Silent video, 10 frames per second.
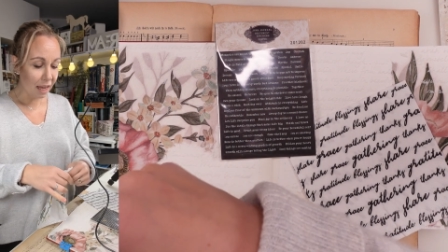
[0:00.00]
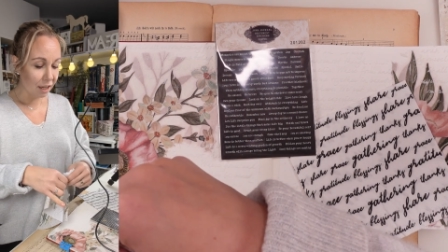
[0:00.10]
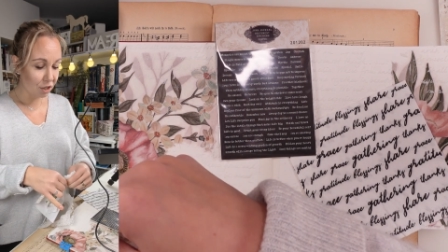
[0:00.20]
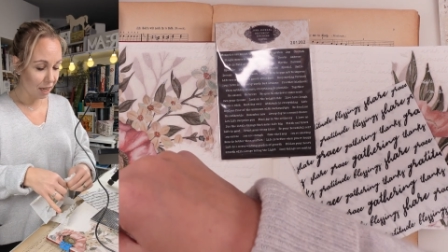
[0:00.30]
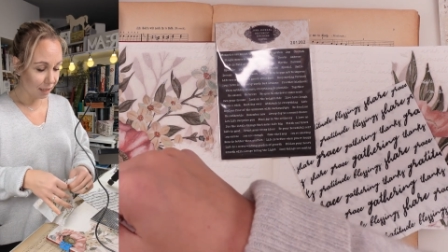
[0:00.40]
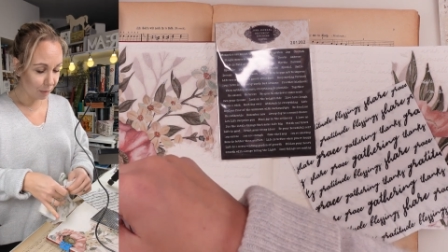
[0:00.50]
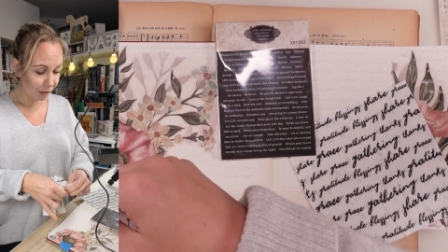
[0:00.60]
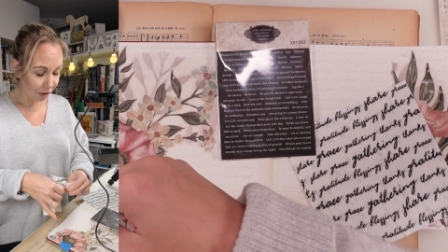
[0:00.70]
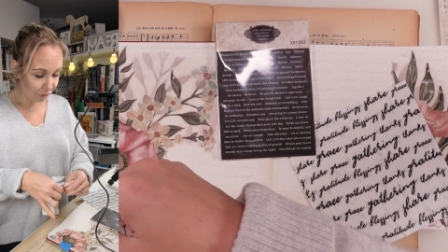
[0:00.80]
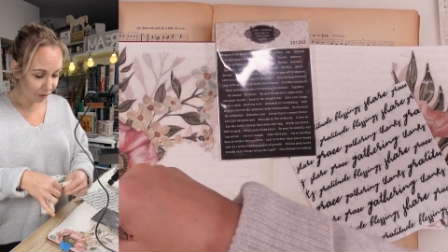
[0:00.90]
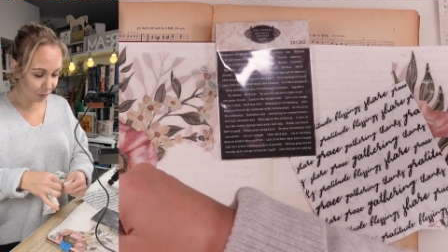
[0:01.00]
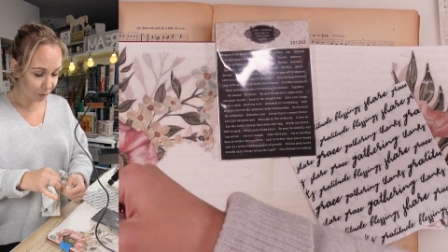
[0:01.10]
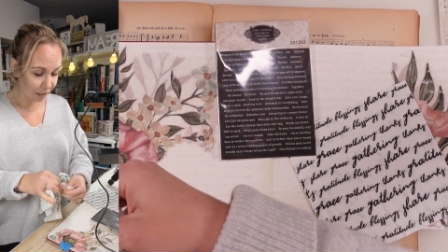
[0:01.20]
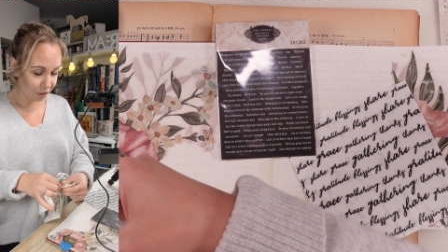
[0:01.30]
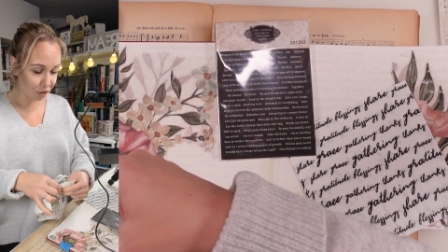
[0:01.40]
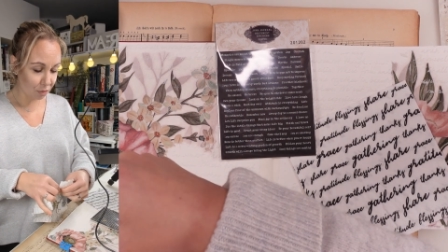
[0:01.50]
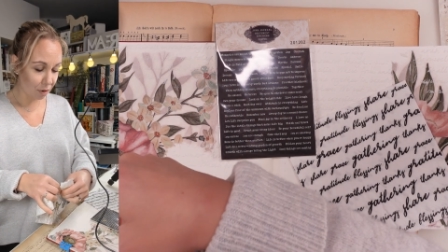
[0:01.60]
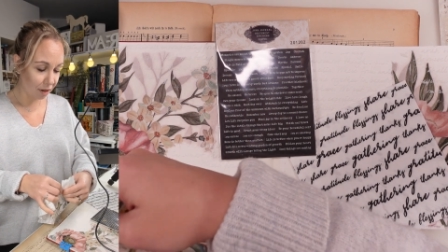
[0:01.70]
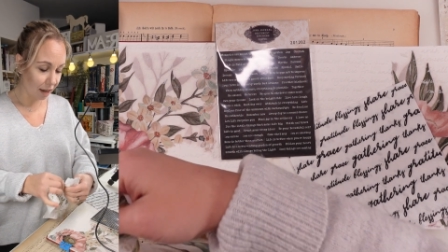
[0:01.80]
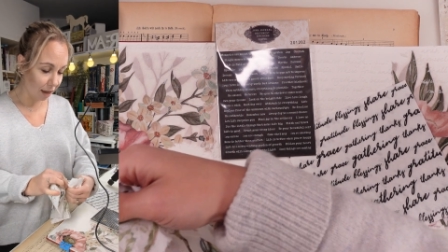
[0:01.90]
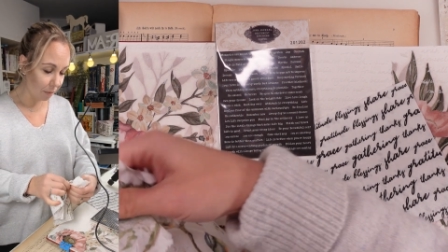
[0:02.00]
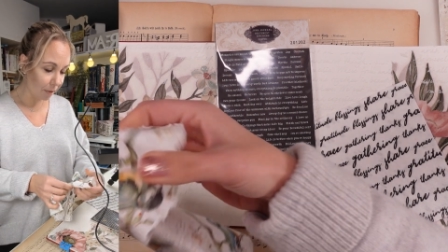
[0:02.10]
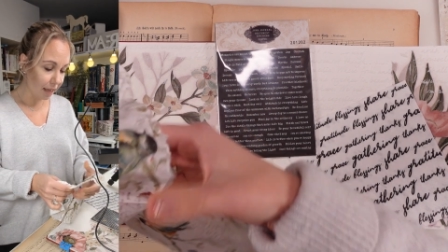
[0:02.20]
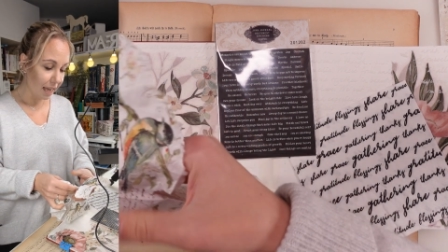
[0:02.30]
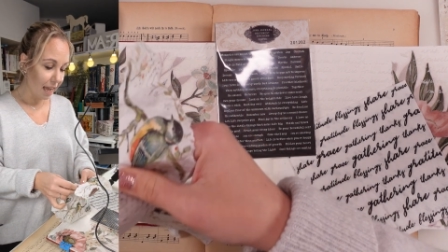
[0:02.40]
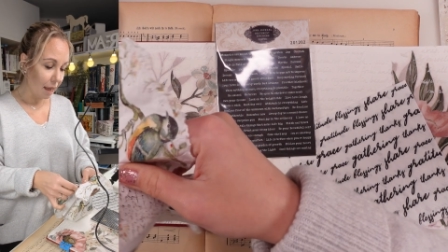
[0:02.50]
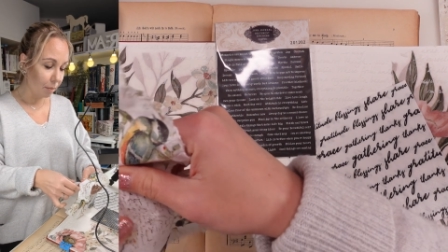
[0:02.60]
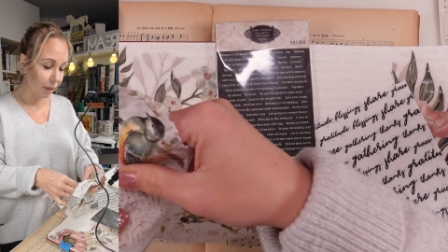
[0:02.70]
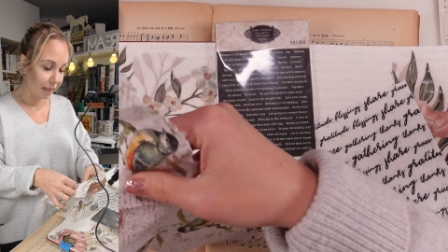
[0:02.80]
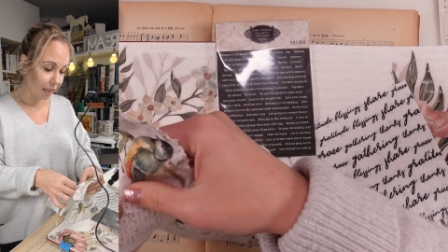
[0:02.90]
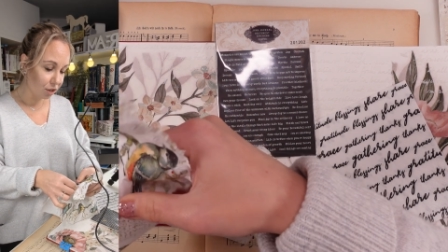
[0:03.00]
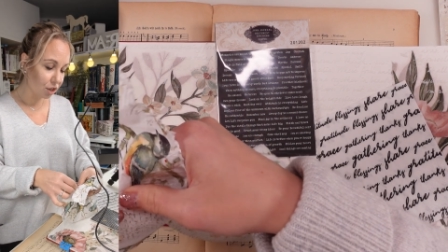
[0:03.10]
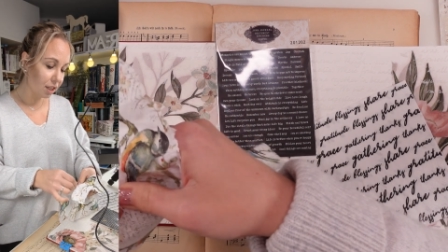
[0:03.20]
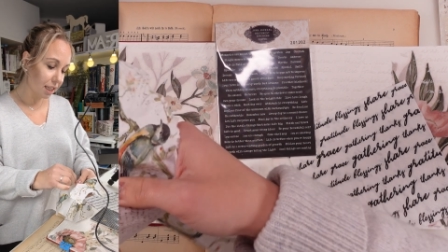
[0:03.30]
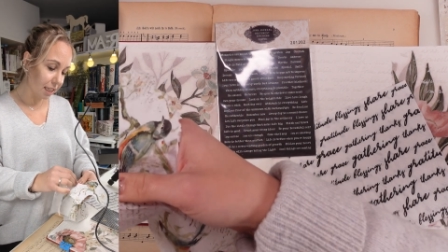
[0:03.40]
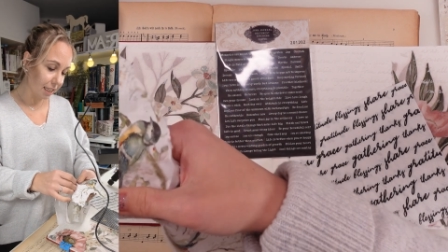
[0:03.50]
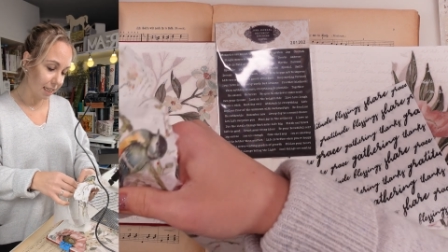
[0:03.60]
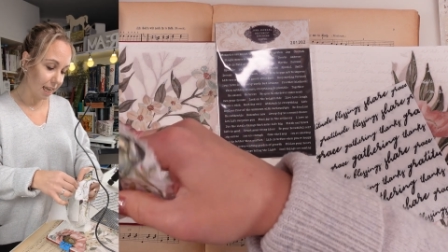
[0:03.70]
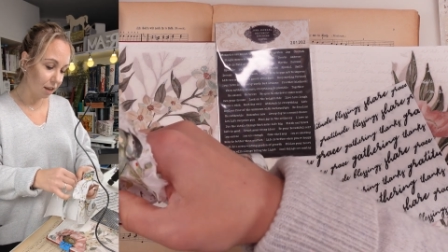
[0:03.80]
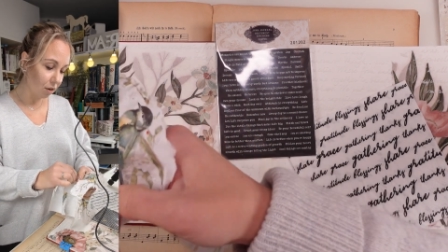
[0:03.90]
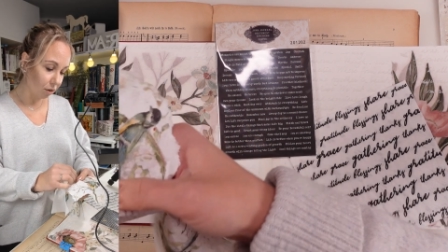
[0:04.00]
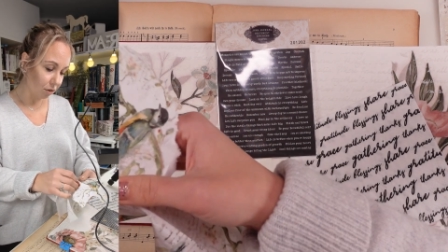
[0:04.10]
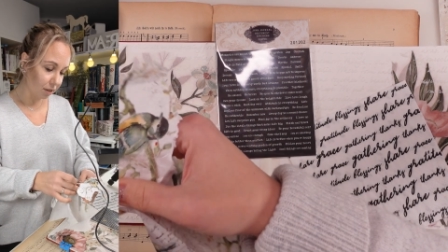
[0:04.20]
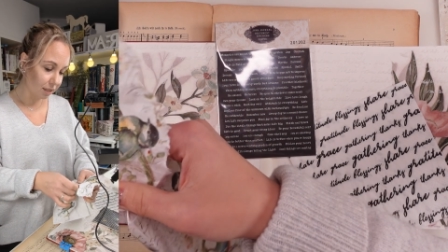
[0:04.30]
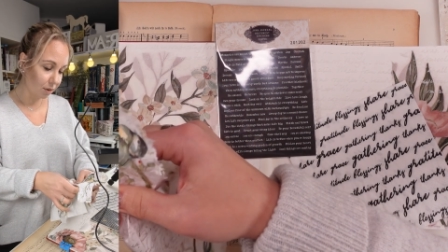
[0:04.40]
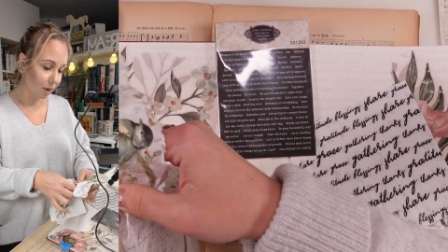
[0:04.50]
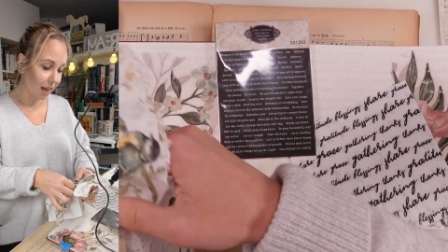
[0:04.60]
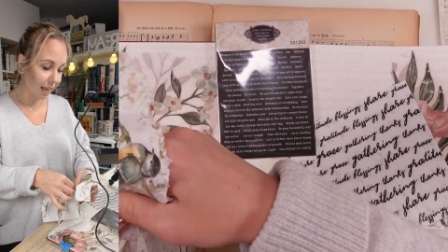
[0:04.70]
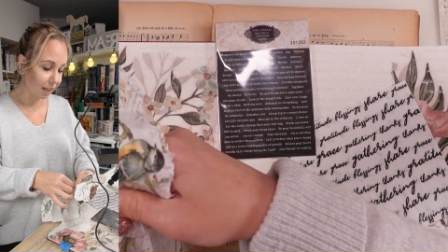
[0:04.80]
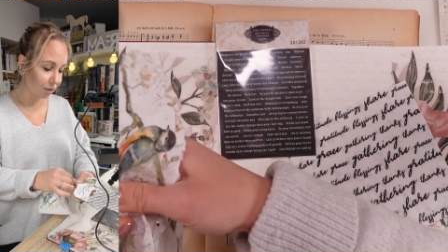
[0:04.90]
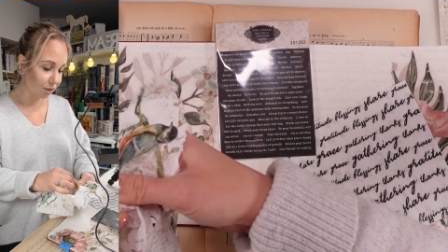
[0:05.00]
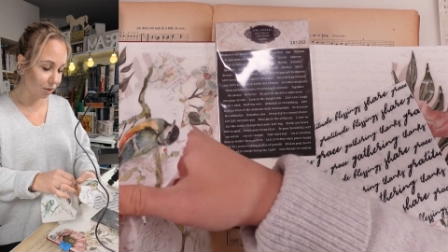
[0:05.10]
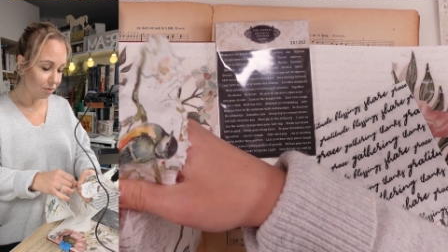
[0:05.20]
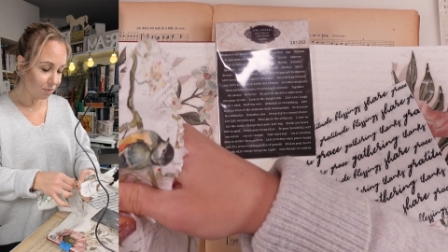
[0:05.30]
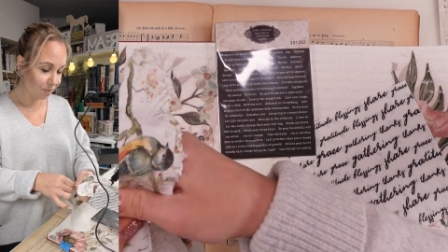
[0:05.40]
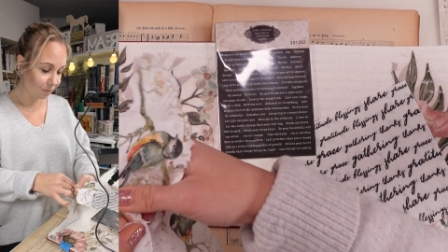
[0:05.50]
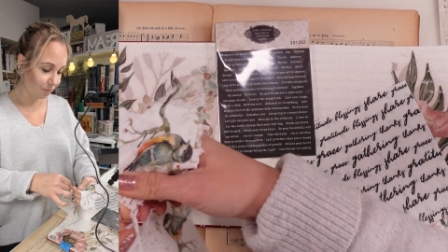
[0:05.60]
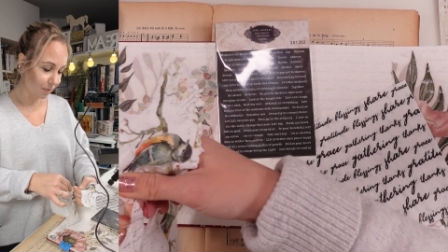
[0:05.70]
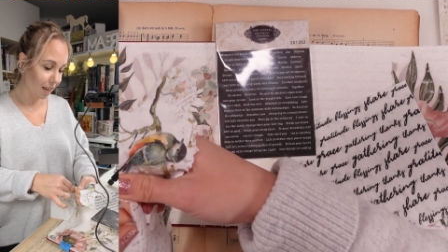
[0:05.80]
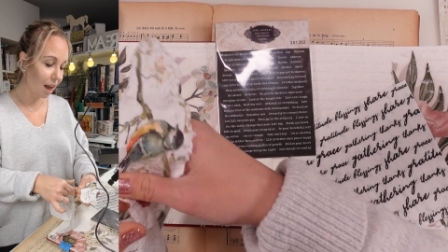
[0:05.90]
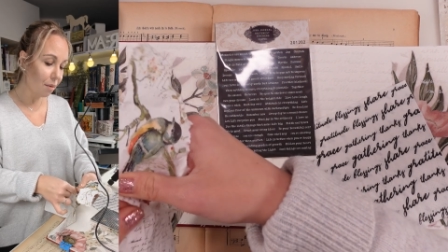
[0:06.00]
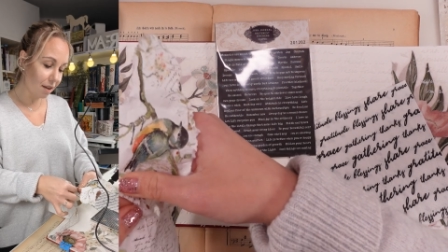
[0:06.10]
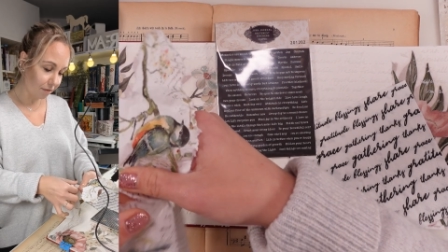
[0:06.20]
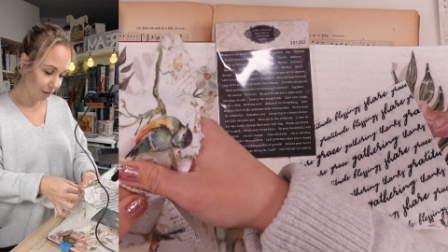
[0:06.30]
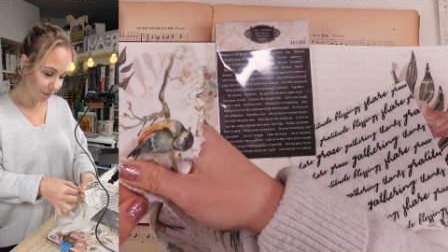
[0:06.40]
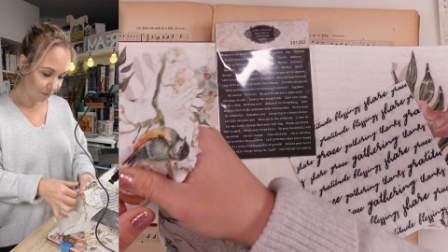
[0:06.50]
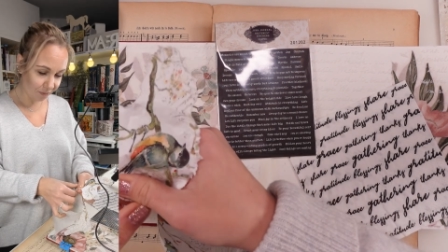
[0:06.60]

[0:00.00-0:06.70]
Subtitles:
She has been coughing when she woke up, but then she didn't at all, so I don't know. However,